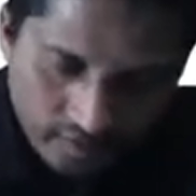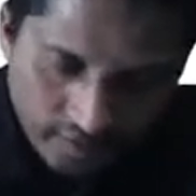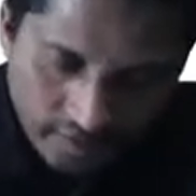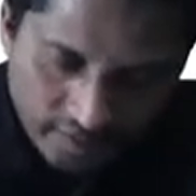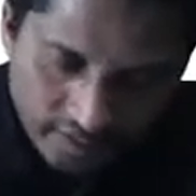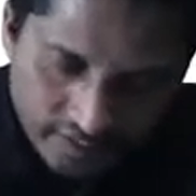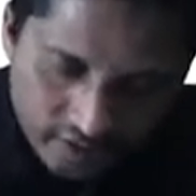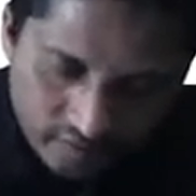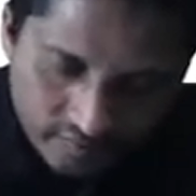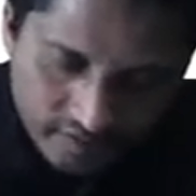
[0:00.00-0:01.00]

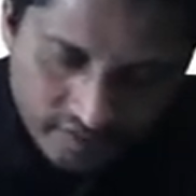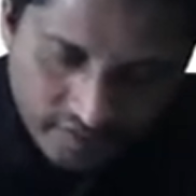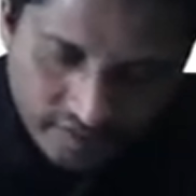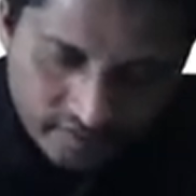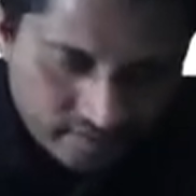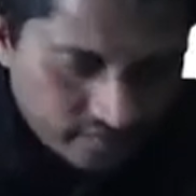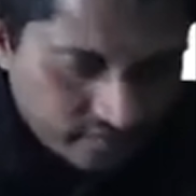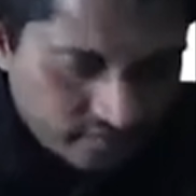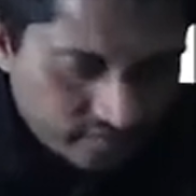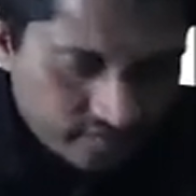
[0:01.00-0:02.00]
integration of dA
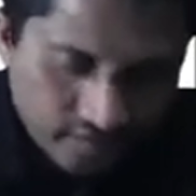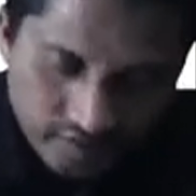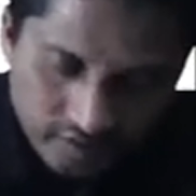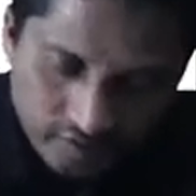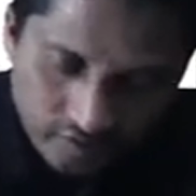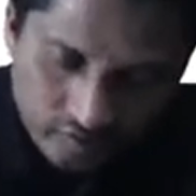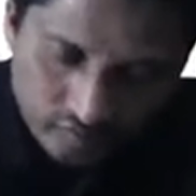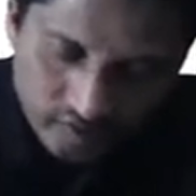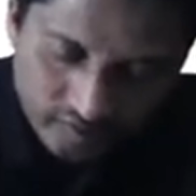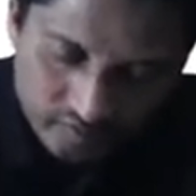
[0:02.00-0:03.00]
is equal to
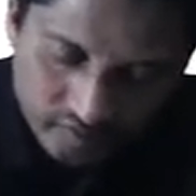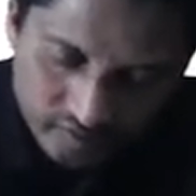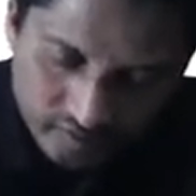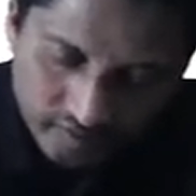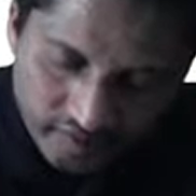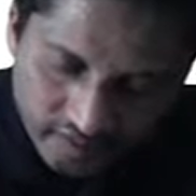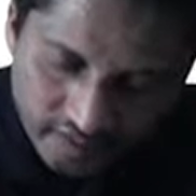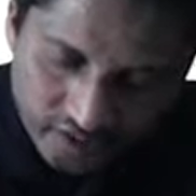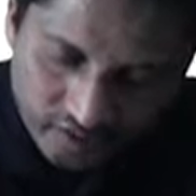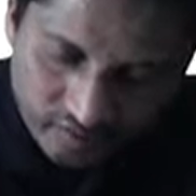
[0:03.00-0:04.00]
2 times
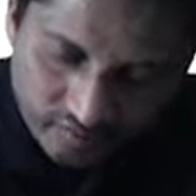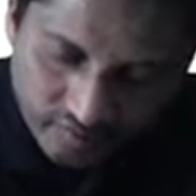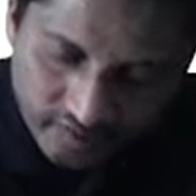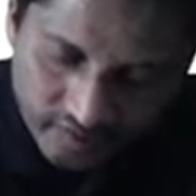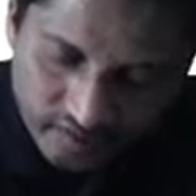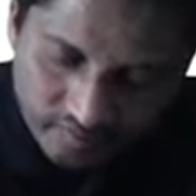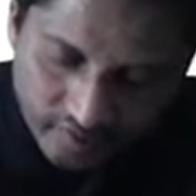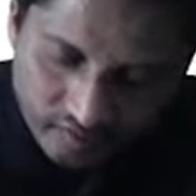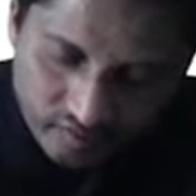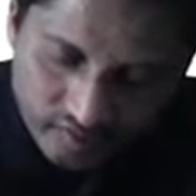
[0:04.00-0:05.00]
integration of dt by
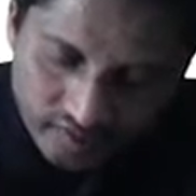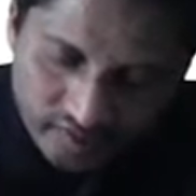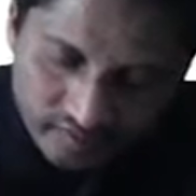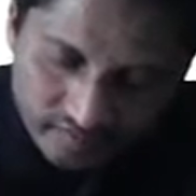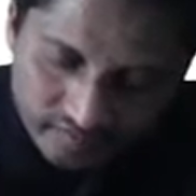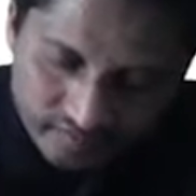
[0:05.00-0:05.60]
root t,